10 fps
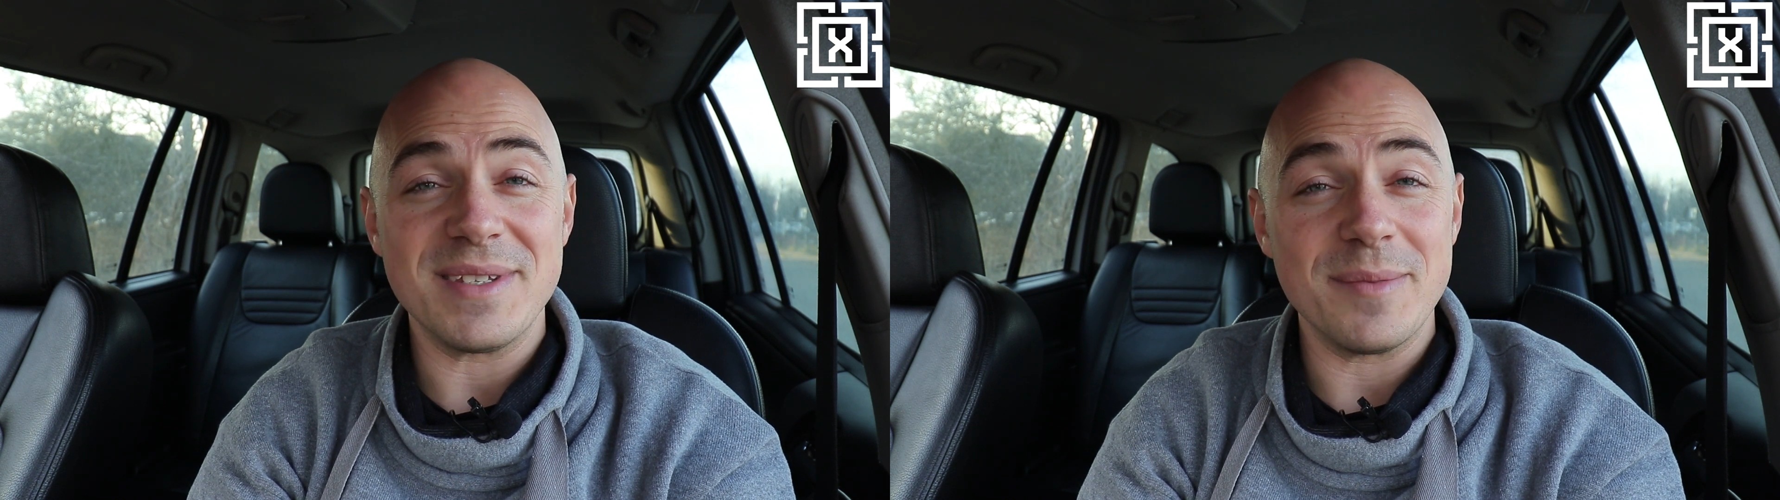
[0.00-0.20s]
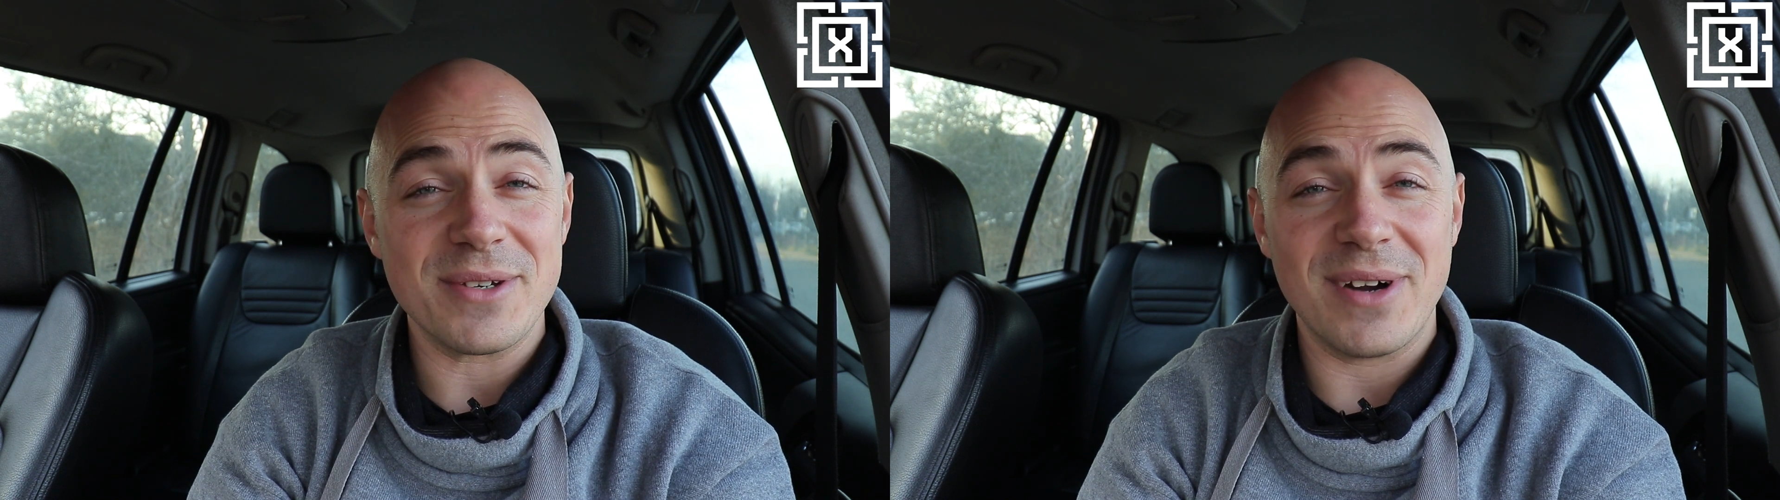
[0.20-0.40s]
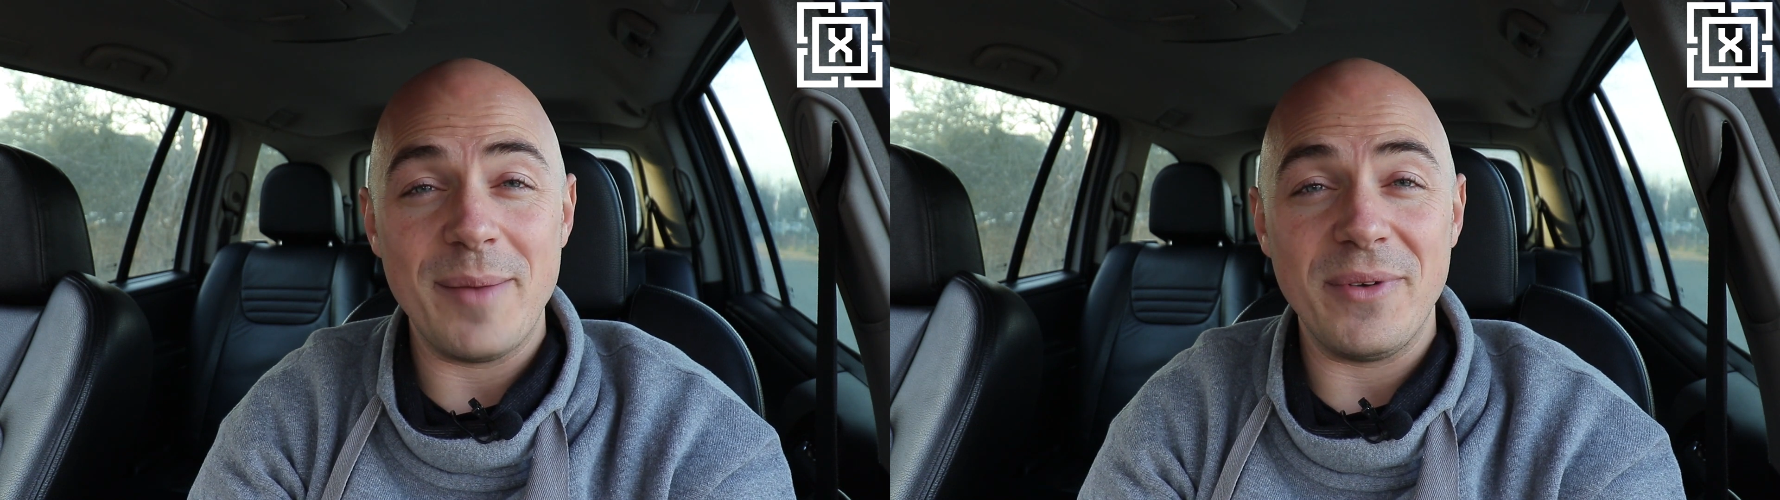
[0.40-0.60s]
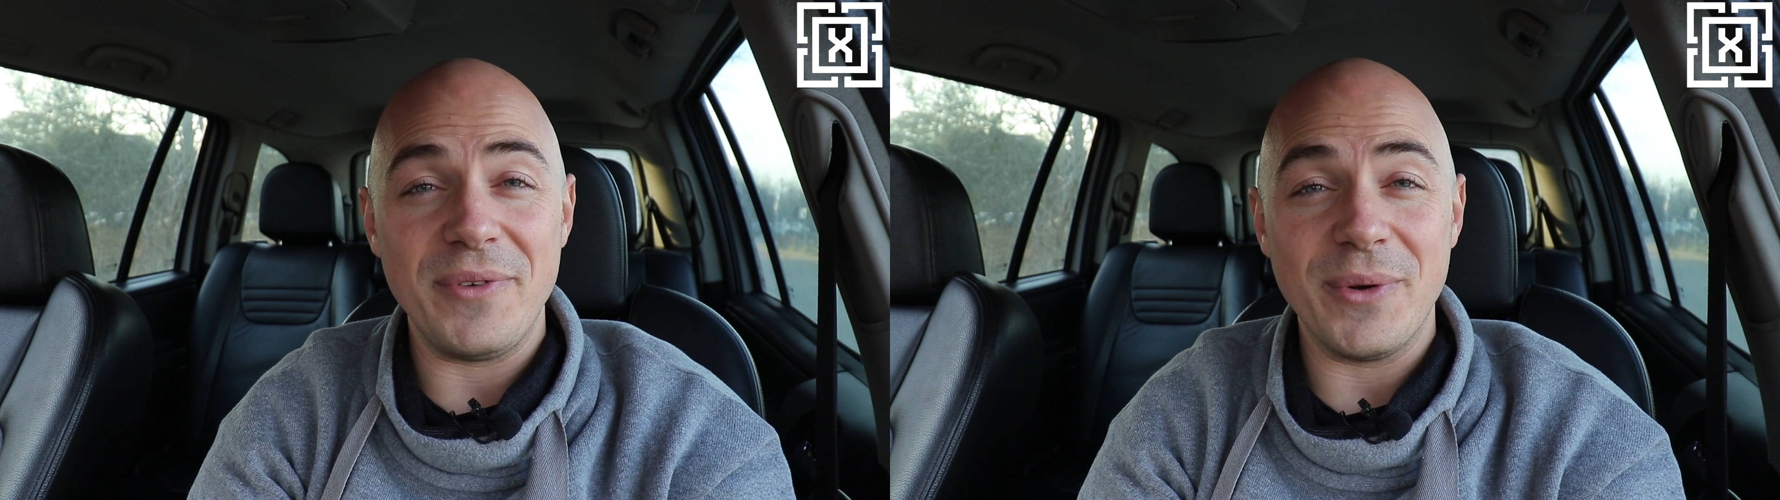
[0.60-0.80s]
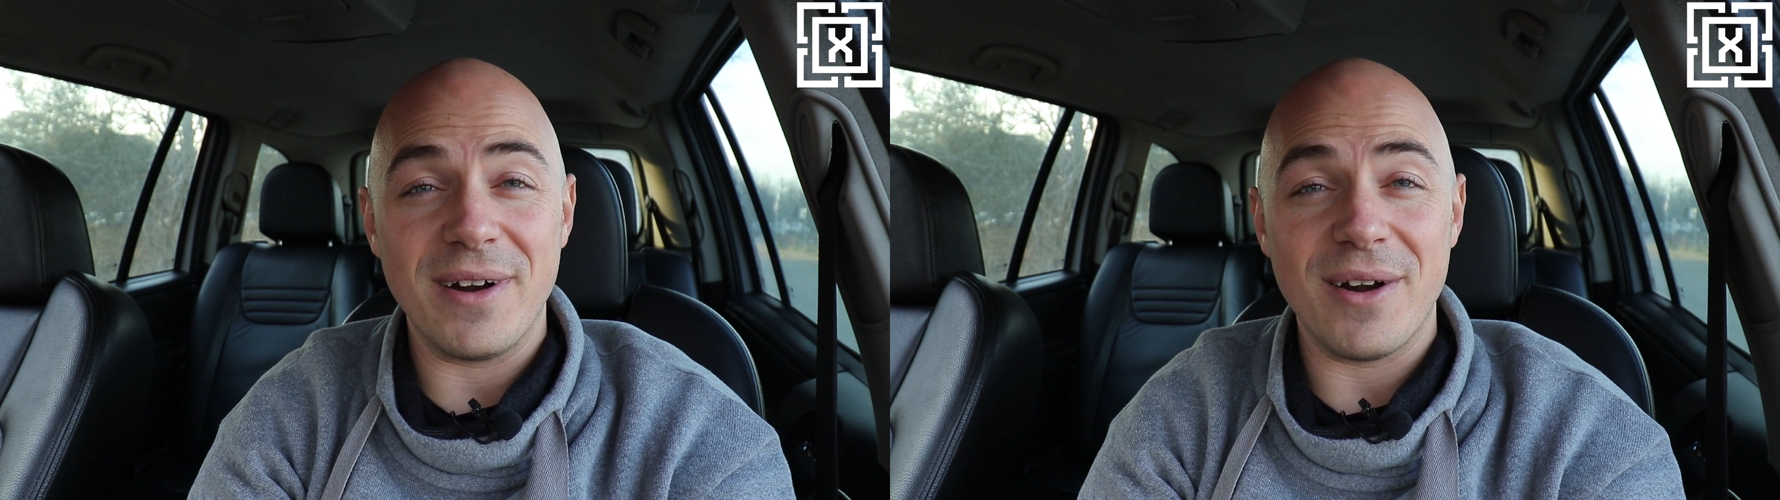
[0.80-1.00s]
Subscribe
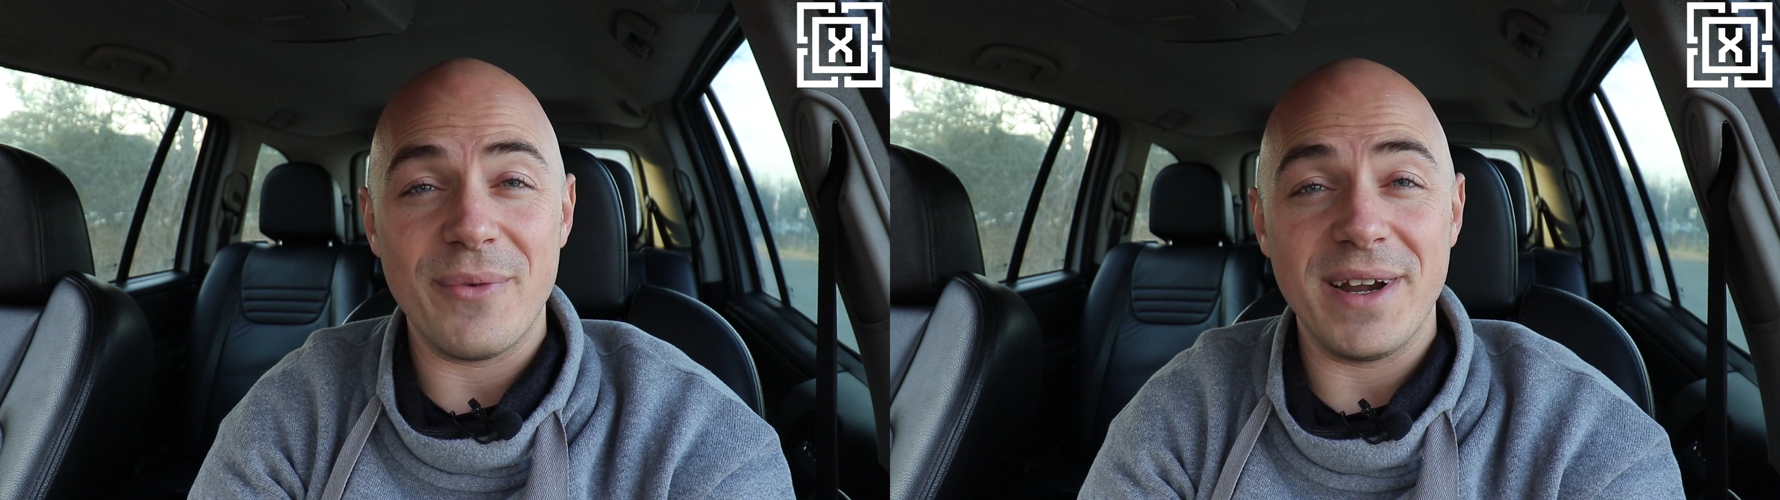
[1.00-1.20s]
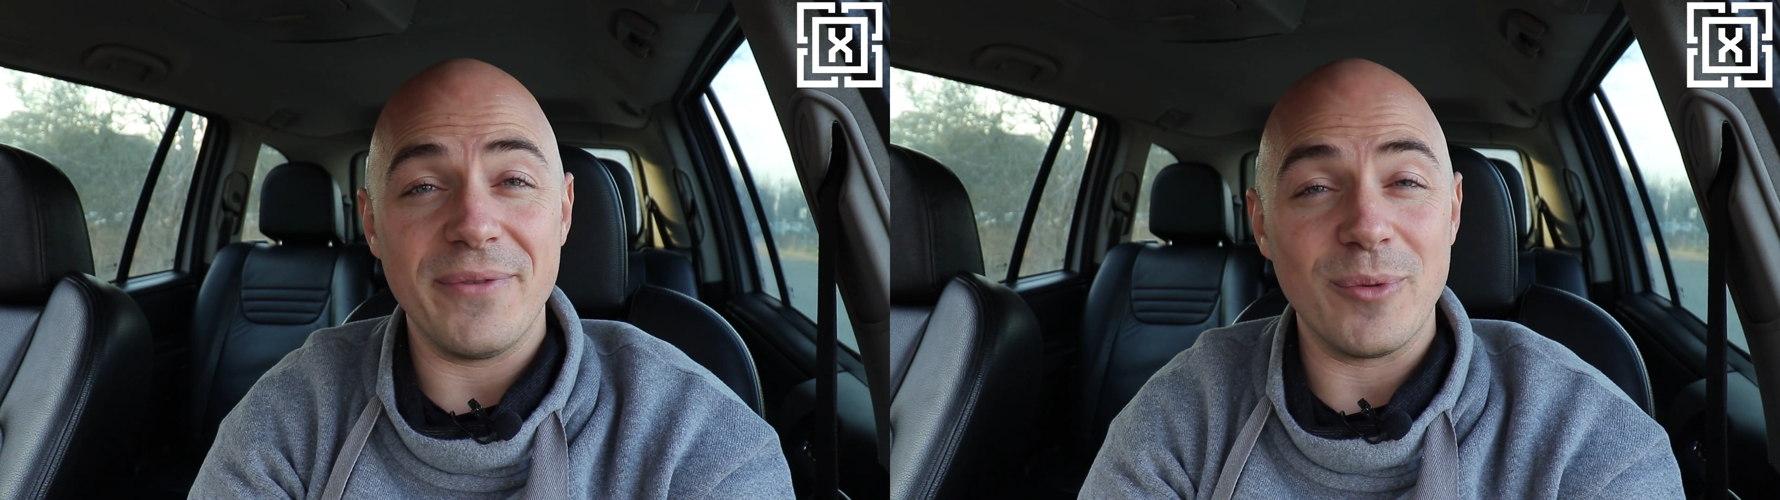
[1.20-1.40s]
if you aren't already